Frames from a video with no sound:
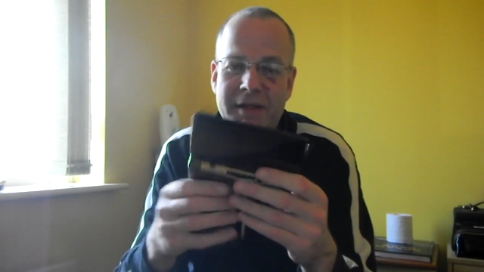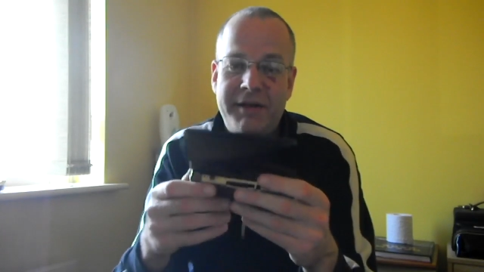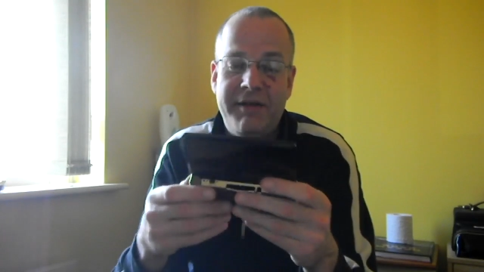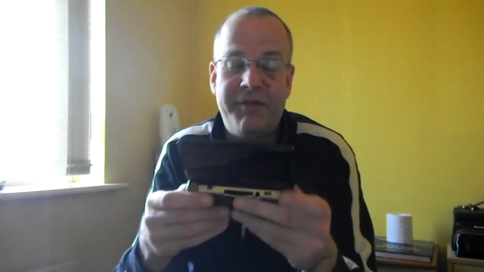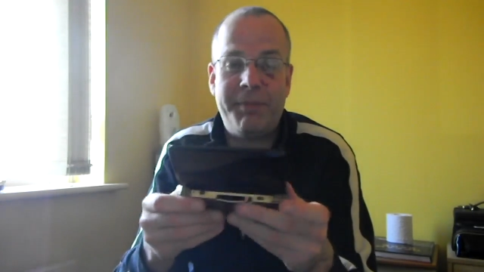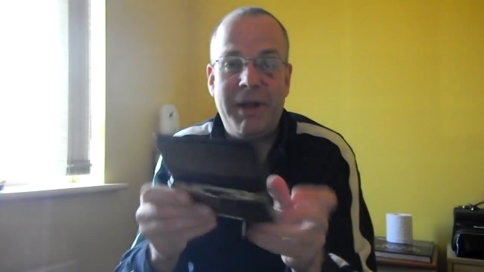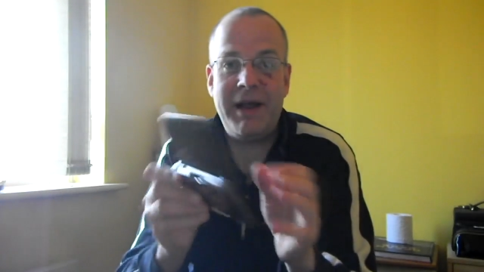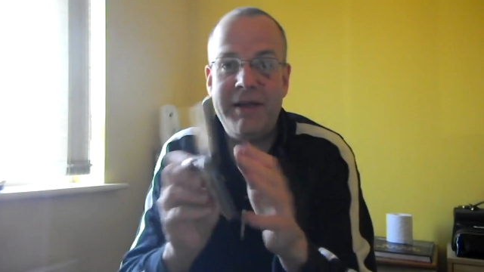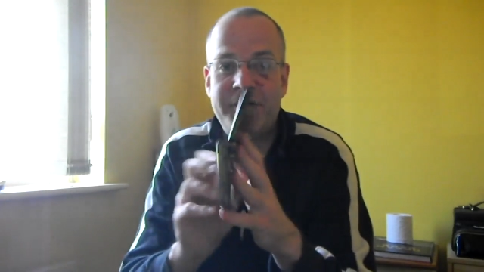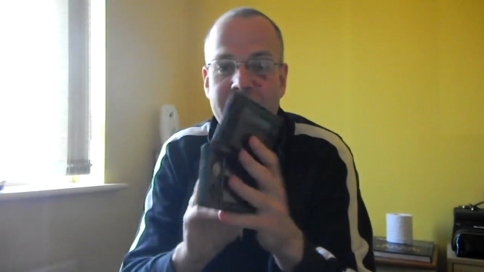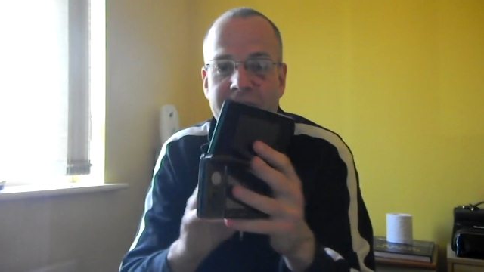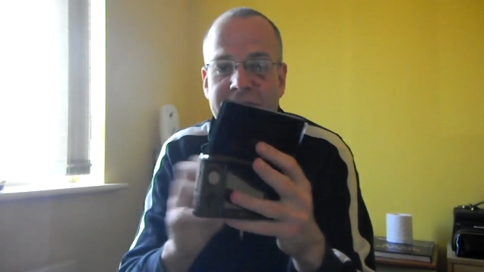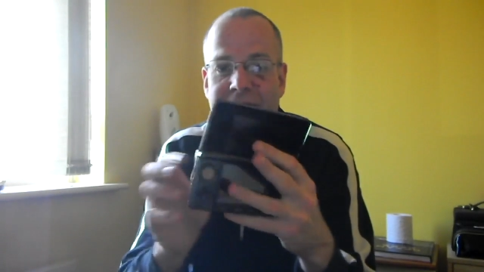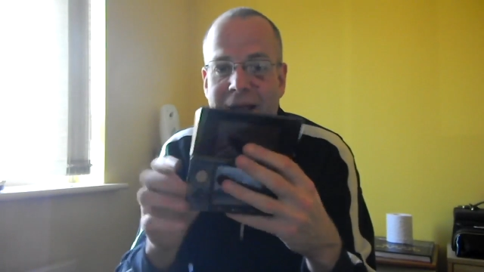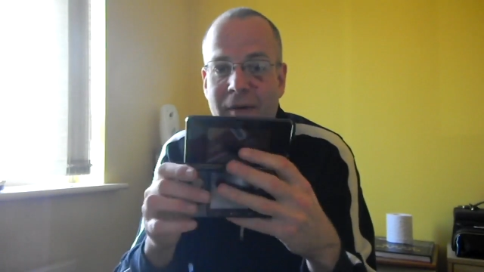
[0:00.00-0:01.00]
The displays
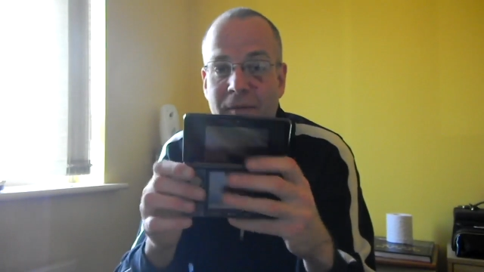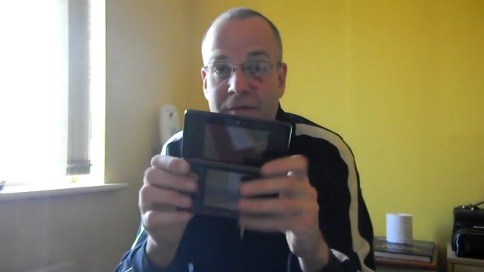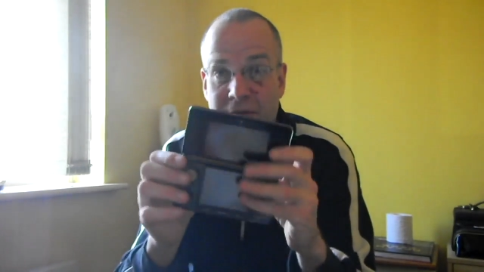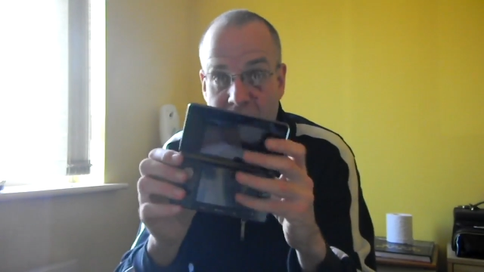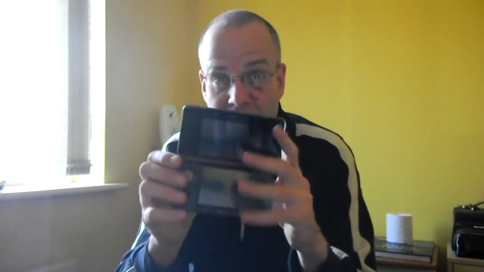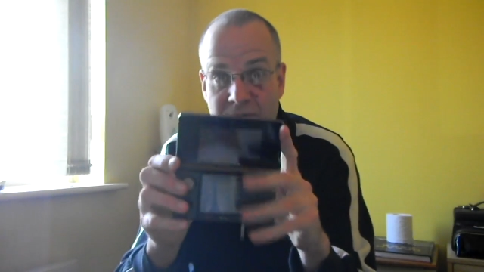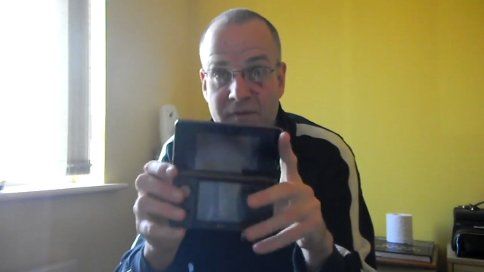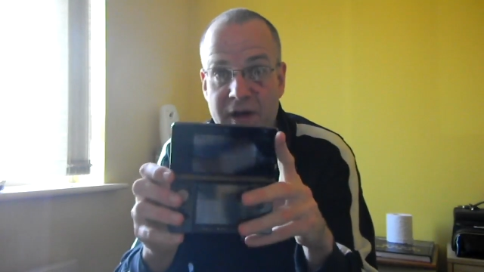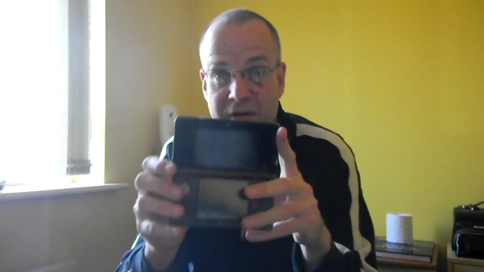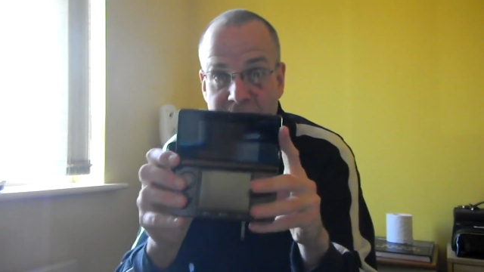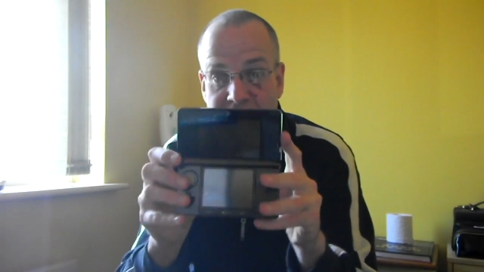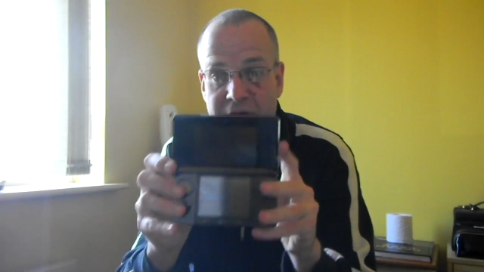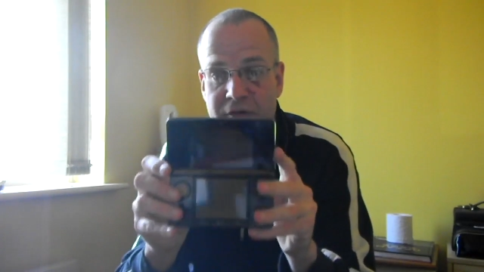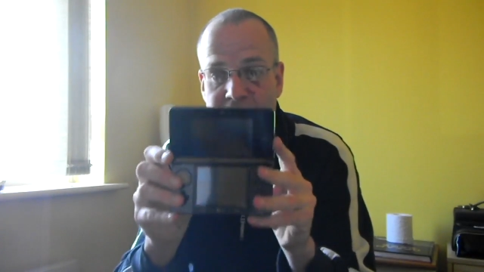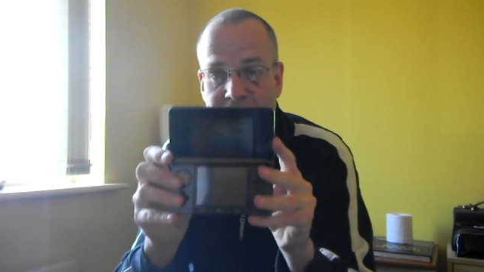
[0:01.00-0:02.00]
themselves are
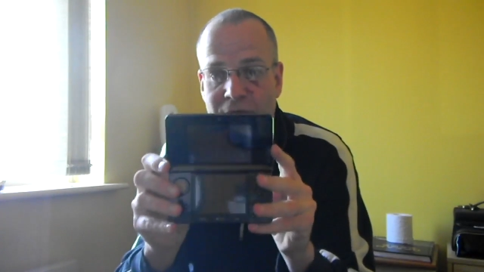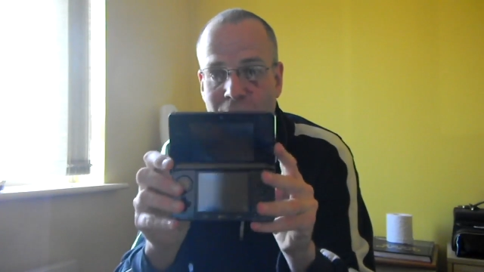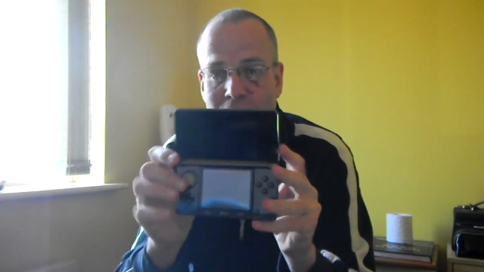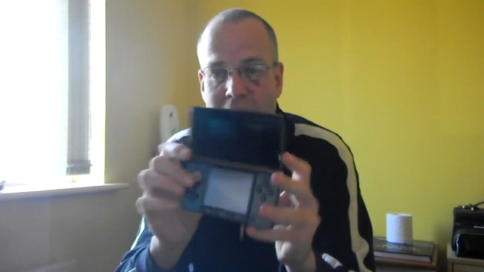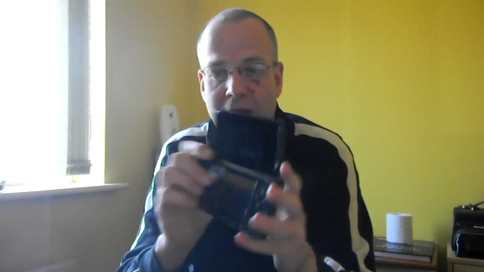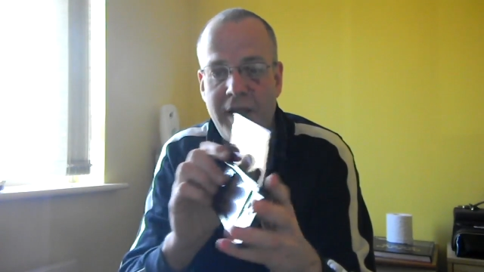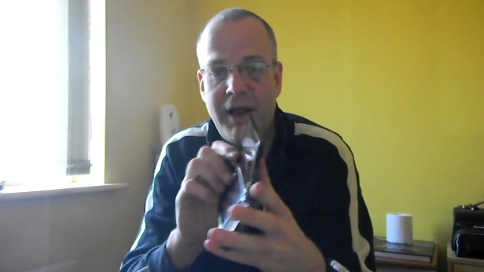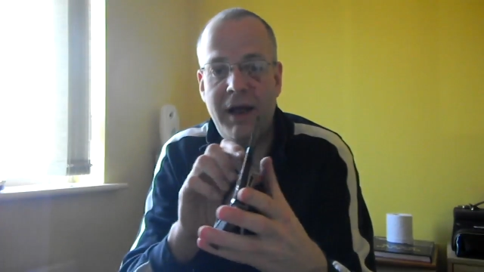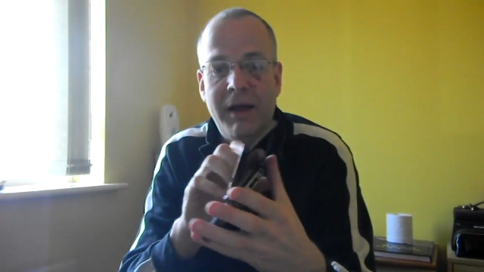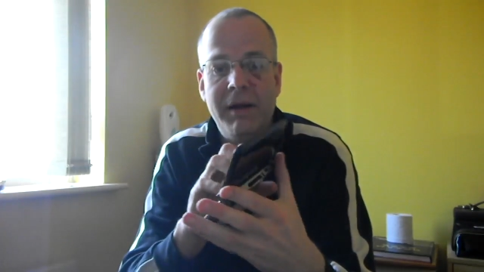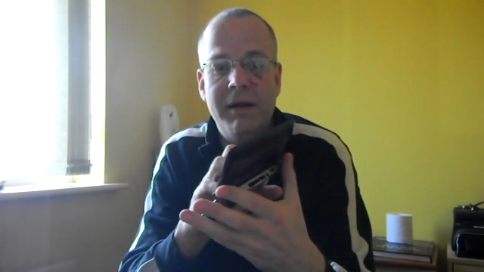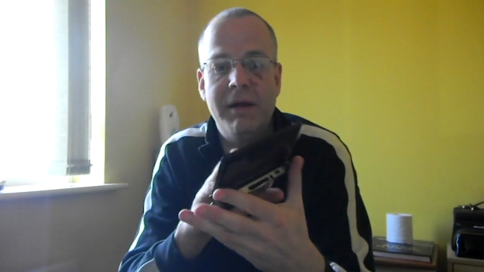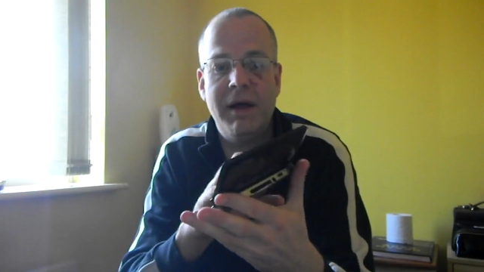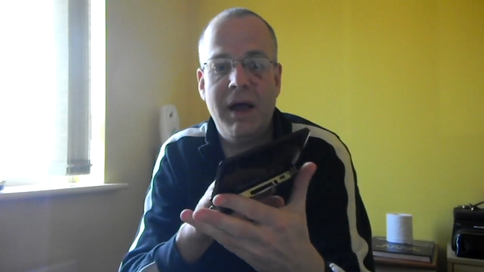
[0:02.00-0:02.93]
very crystal clear.